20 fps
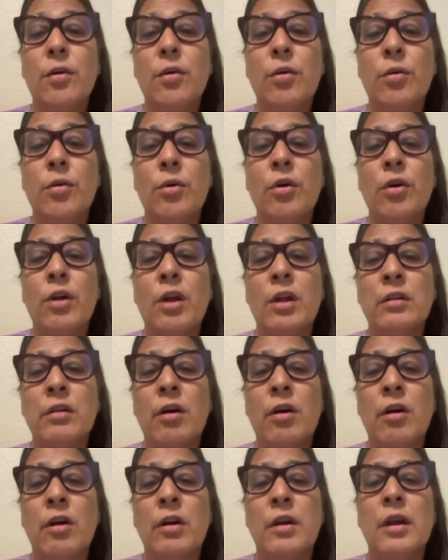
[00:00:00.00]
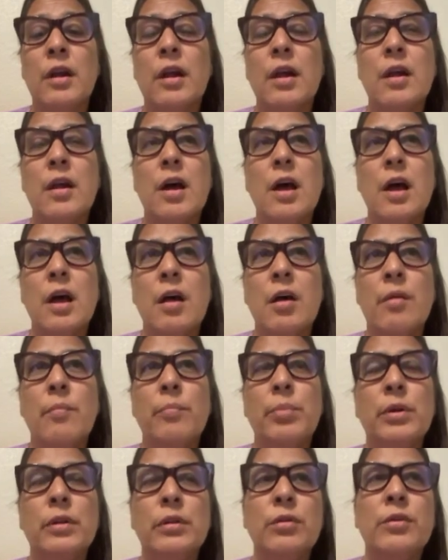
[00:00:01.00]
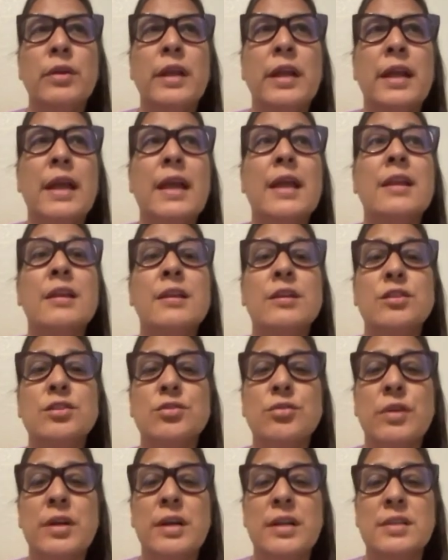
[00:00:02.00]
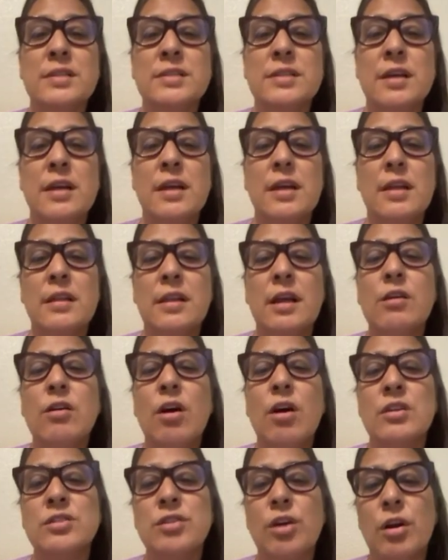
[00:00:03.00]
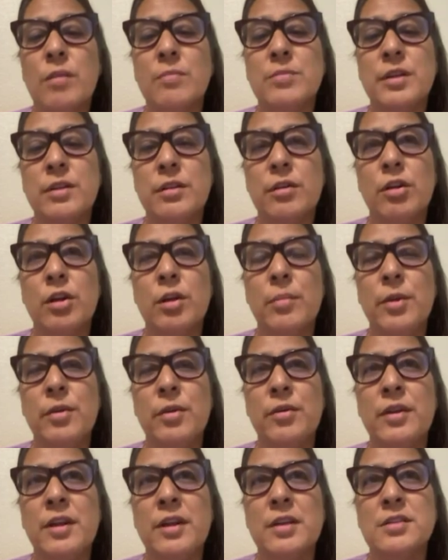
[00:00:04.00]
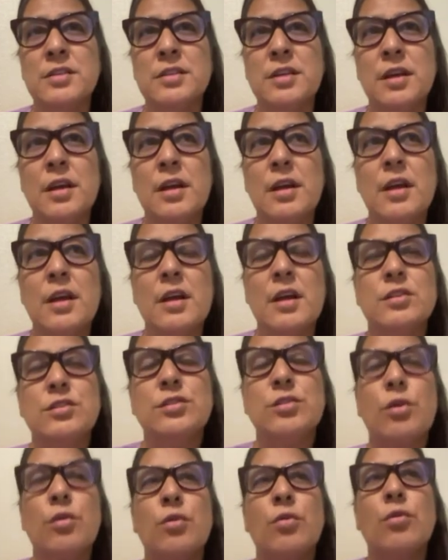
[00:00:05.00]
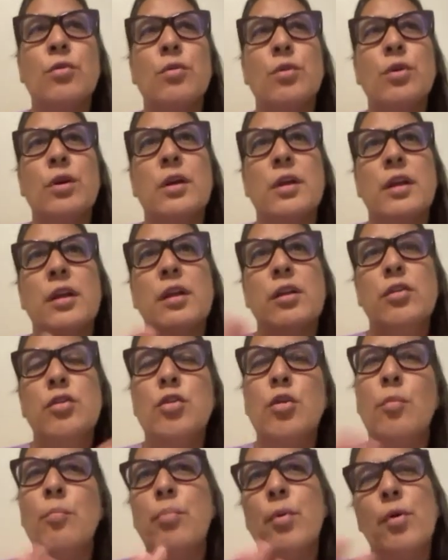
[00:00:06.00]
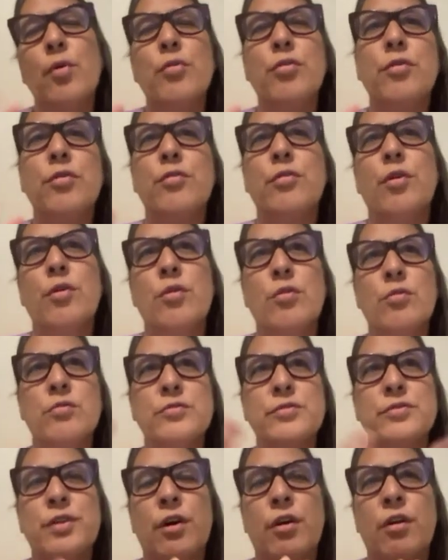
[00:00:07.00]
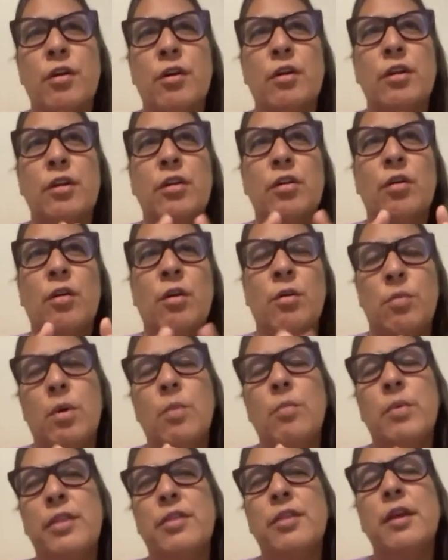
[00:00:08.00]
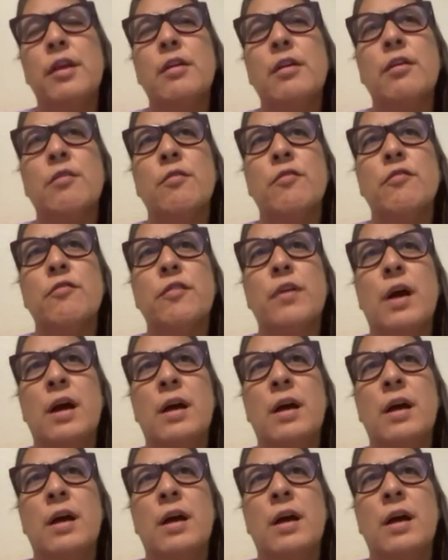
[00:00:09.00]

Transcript: or along polluting industries that cause harm to their communities. So, you know, both of those are what we think of